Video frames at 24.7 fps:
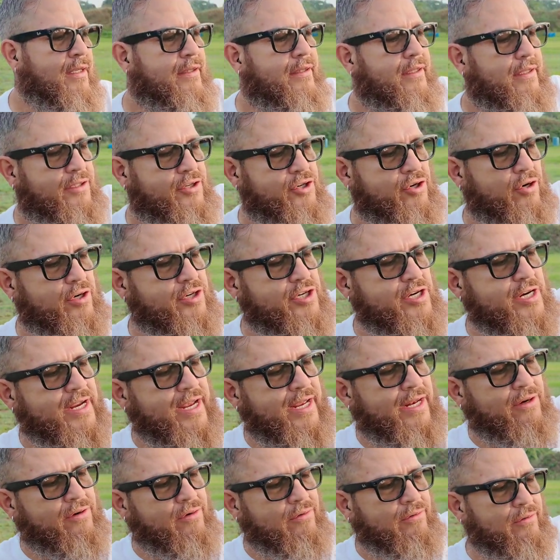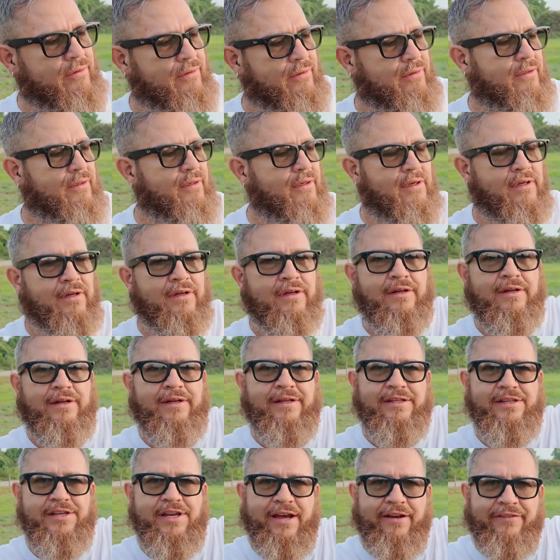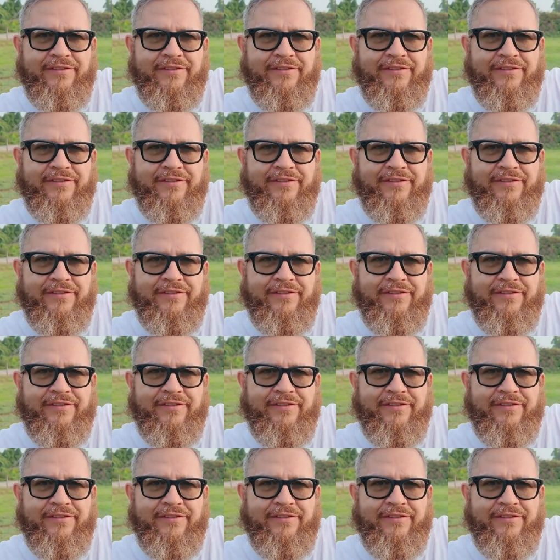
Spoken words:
The charging handle, you